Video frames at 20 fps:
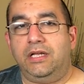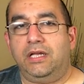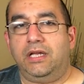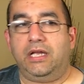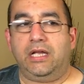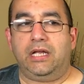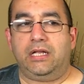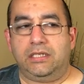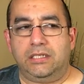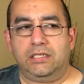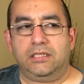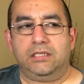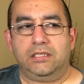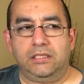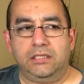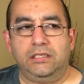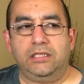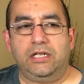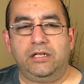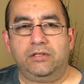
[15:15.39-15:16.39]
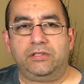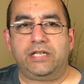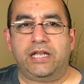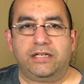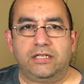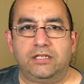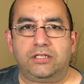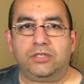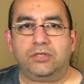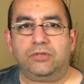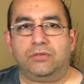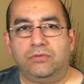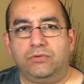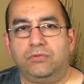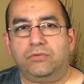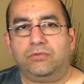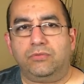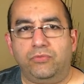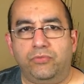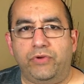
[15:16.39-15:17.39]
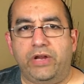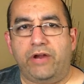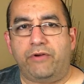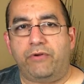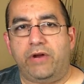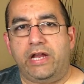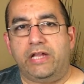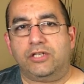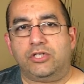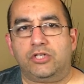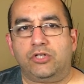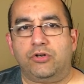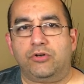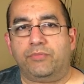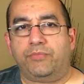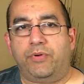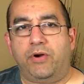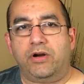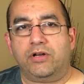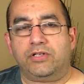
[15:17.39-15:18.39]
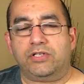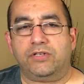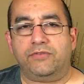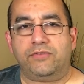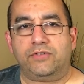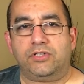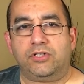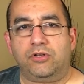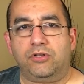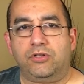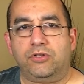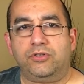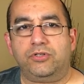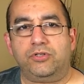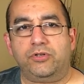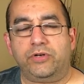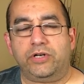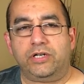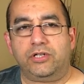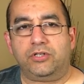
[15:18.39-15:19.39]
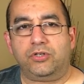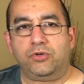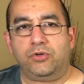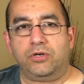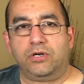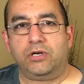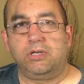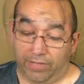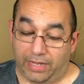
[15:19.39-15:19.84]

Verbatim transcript: and Neil tended to rearrange certain parts of his solos during a tour.